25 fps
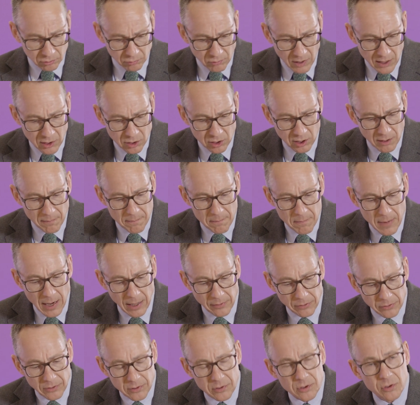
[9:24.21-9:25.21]
recent
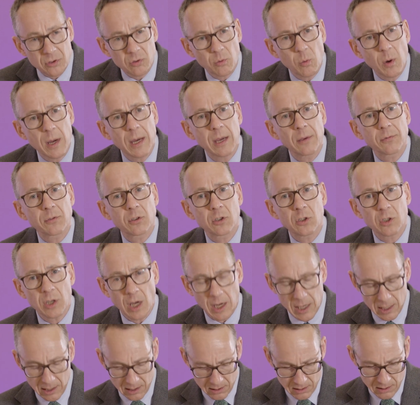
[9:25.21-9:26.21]
months, we have
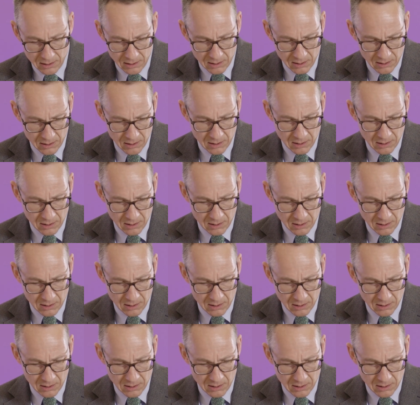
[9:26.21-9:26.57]
seen